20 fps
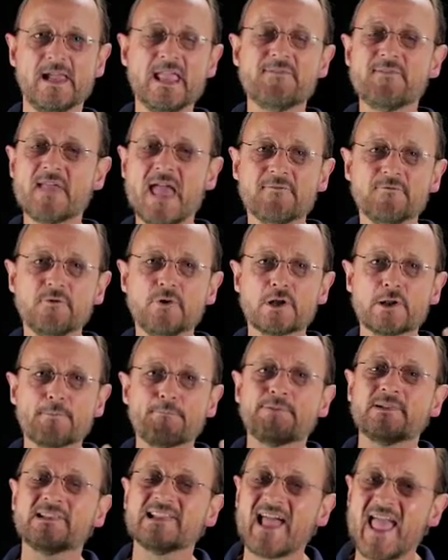If you haven't got
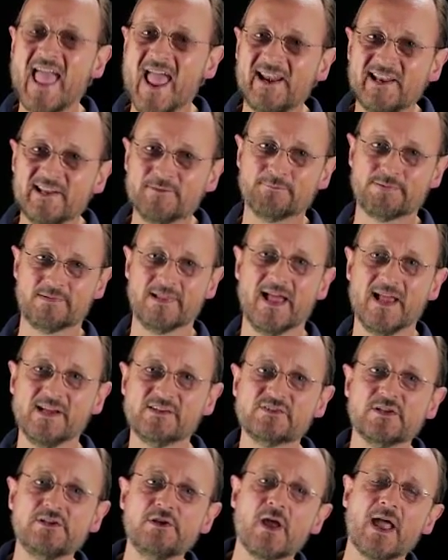a plan in
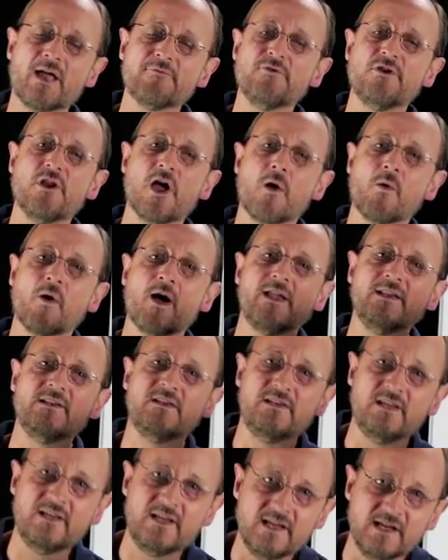place, then you have no
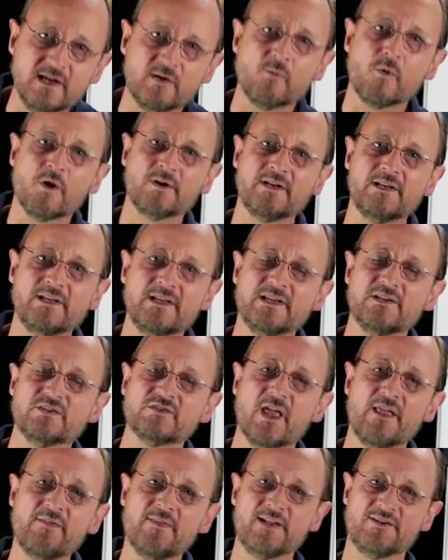idea what it
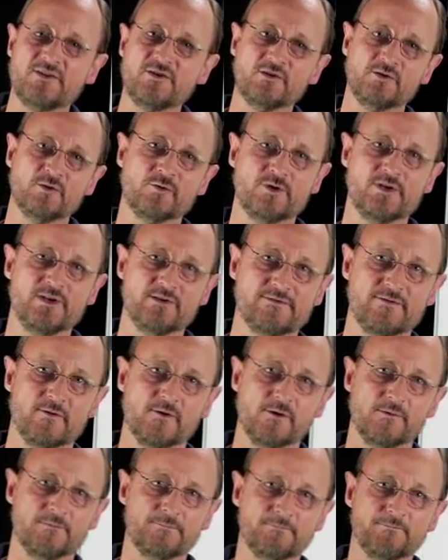is that you're looking
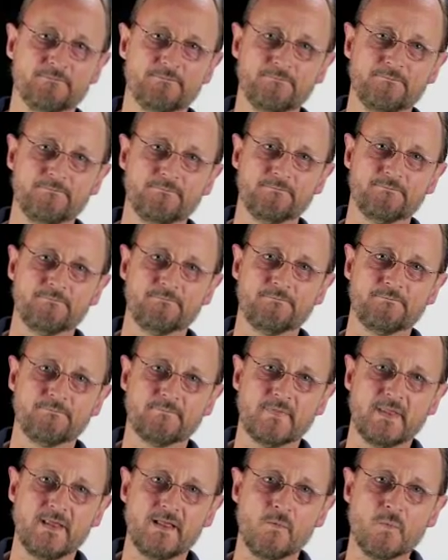for.
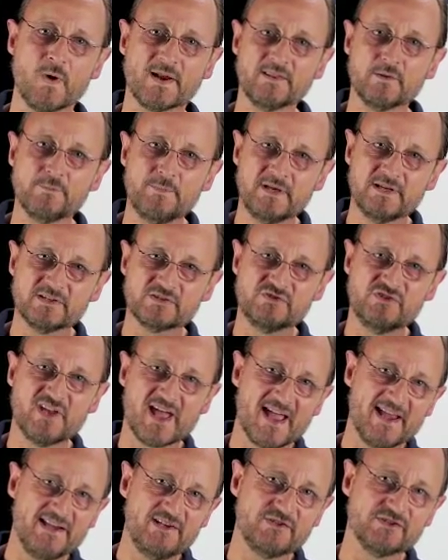And one of the biggest
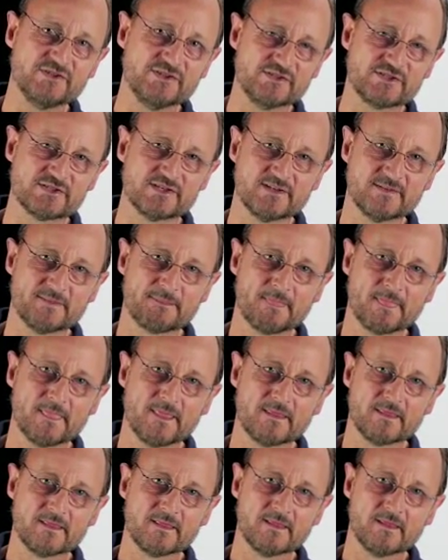dangers
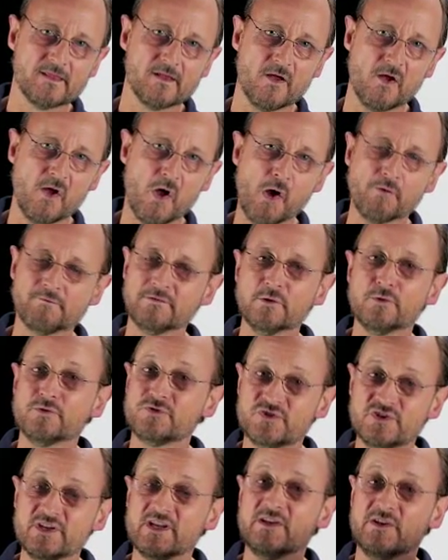of
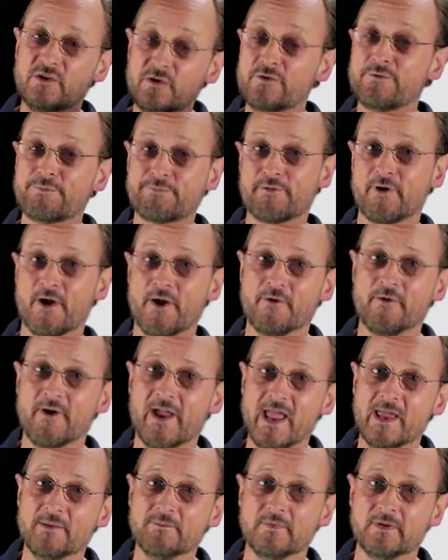launching a youth
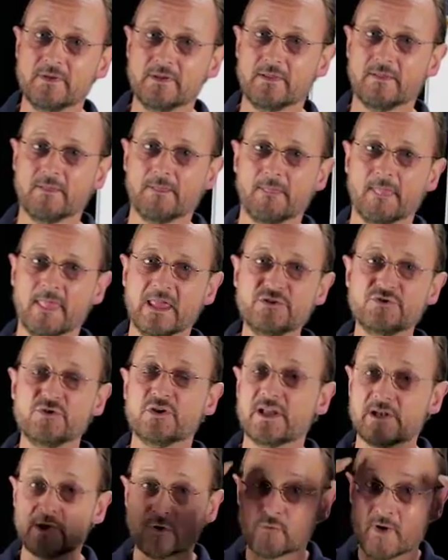program is
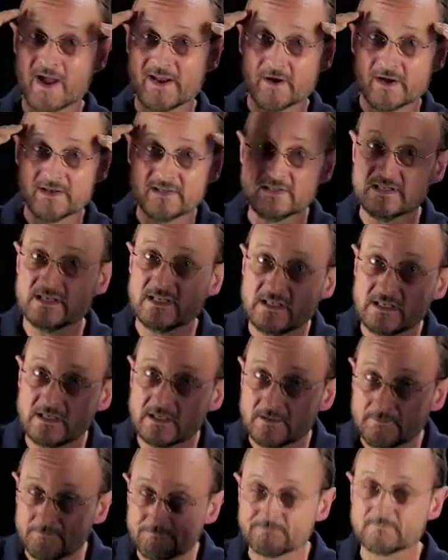you get a great
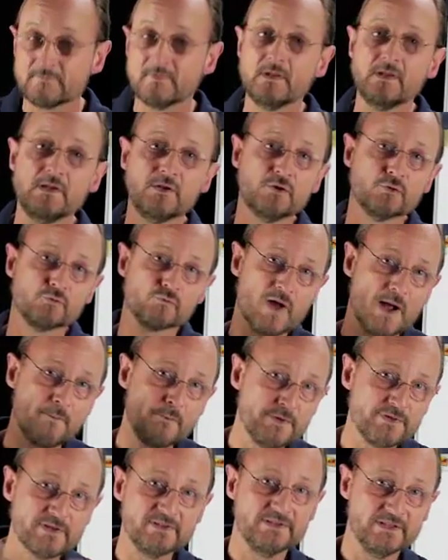idea, you
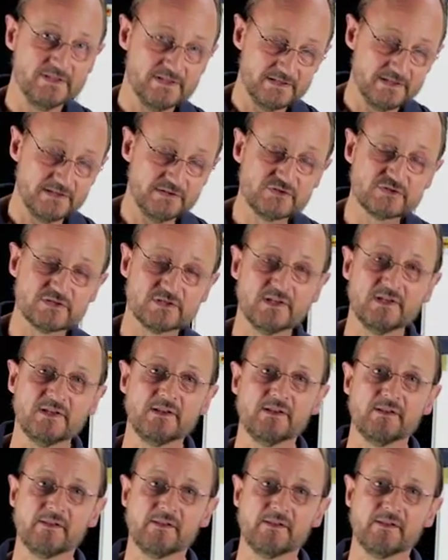run with the needs,